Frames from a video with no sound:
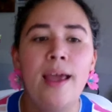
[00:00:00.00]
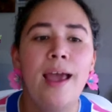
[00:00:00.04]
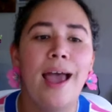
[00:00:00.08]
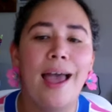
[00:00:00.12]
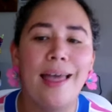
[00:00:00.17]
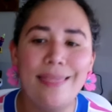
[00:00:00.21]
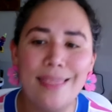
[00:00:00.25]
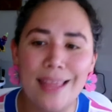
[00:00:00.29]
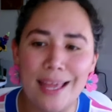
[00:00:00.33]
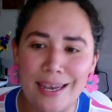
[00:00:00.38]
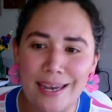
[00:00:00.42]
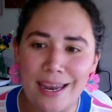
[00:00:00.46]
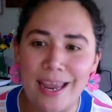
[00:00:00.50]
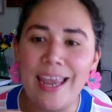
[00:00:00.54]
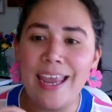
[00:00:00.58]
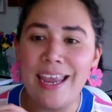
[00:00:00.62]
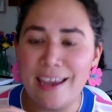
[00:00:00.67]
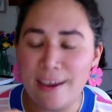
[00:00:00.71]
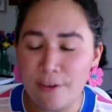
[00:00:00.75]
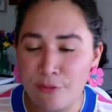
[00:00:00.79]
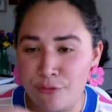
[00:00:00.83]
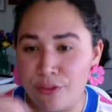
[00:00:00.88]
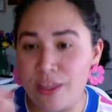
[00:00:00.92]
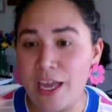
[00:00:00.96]
And then
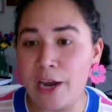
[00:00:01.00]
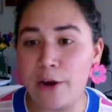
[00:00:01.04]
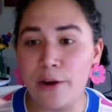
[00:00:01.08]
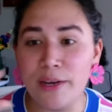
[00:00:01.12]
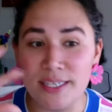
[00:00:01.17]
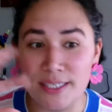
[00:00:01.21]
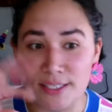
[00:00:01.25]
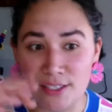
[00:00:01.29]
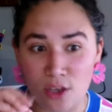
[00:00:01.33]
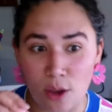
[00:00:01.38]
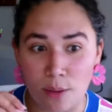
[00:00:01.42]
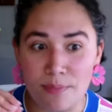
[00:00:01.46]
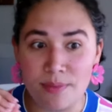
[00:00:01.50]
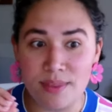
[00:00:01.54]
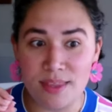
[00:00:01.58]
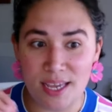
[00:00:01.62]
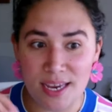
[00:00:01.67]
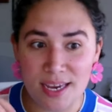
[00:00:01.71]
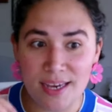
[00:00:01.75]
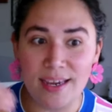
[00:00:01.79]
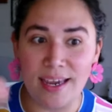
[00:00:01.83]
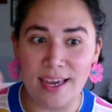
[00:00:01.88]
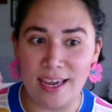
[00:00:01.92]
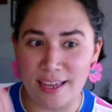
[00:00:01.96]
if there is
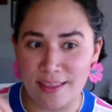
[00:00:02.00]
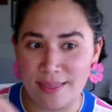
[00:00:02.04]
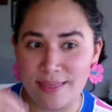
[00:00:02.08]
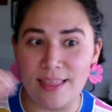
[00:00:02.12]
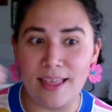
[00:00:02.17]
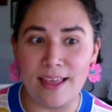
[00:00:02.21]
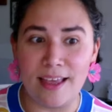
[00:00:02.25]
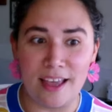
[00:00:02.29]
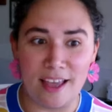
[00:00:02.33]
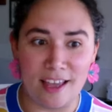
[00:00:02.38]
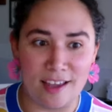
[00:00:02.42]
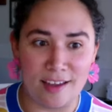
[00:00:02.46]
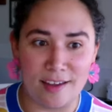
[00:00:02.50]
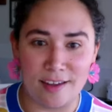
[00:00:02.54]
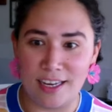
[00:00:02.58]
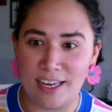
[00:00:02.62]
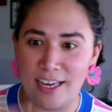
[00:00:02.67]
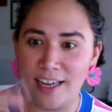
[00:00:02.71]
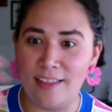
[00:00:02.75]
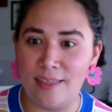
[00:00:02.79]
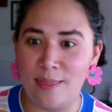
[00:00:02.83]
something in the